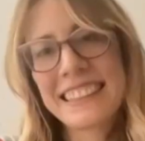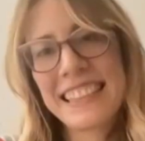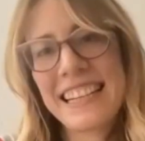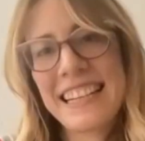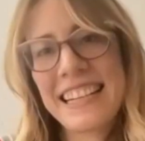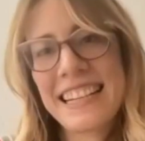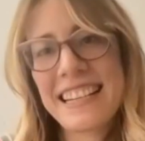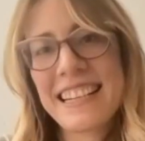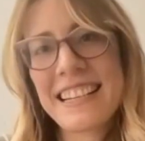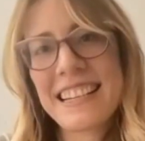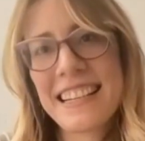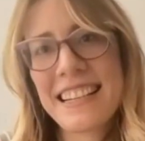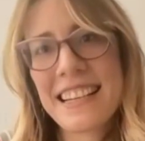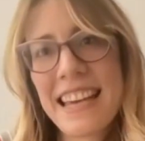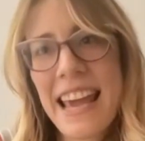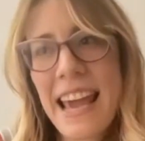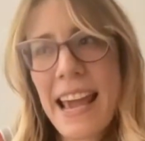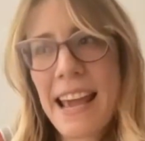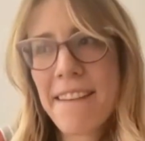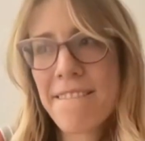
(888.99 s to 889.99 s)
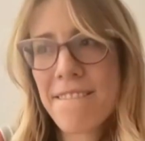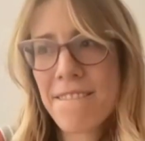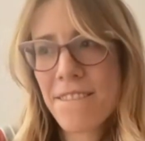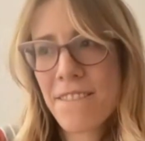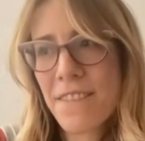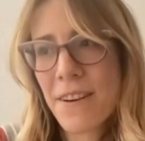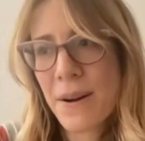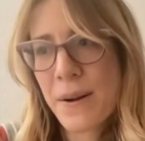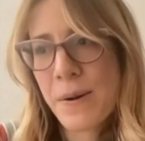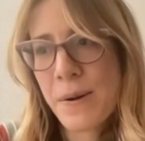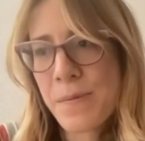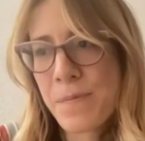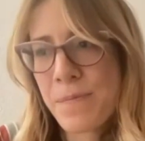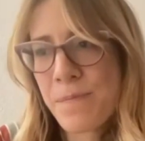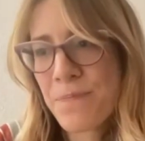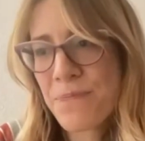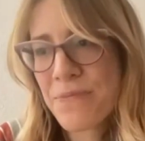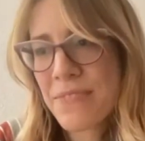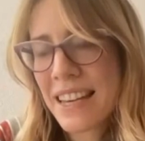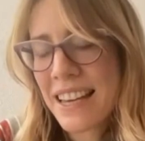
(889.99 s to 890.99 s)
It came
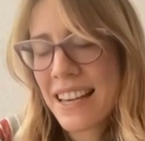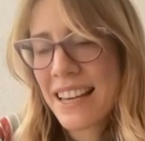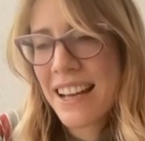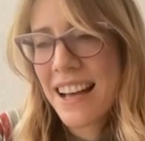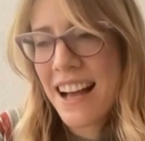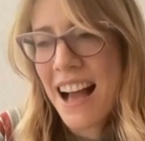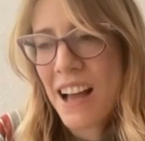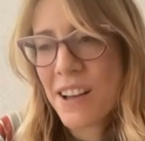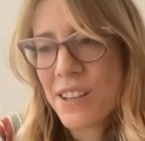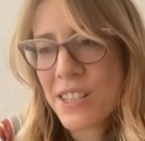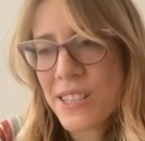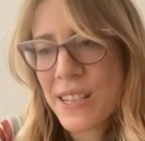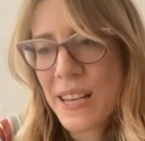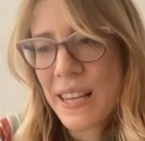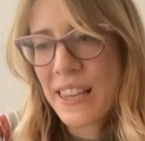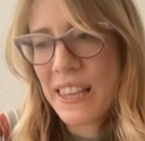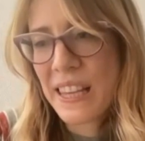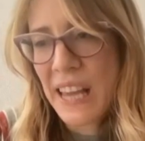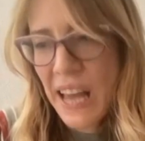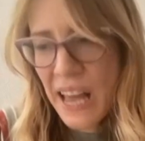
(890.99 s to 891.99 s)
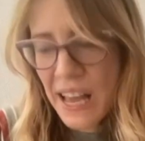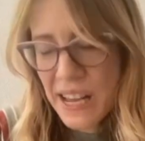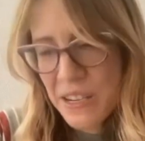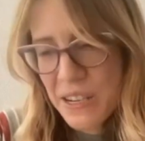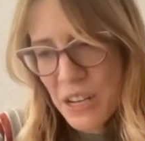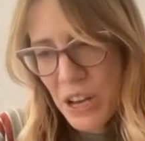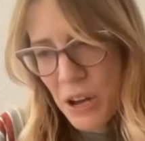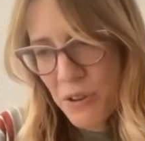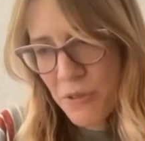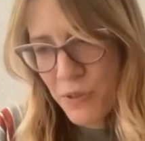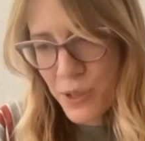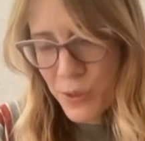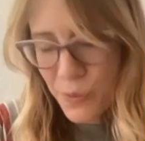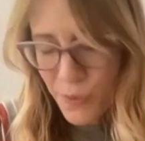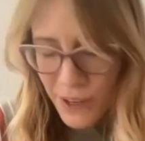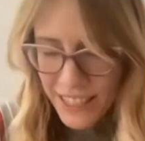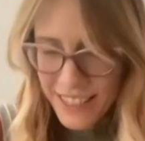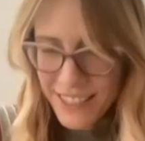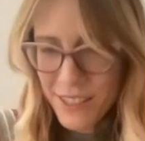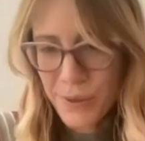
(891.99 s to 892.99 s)
from, I'd say, the end of
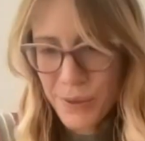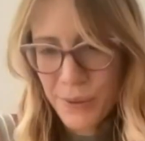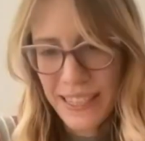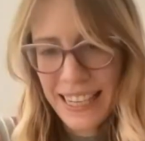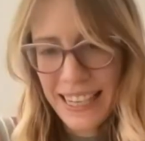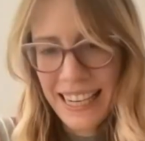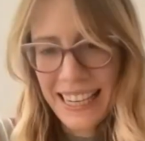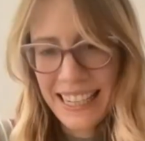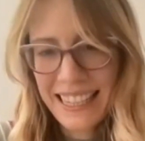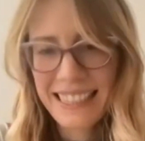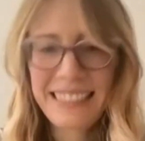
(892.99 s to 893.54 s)
2020.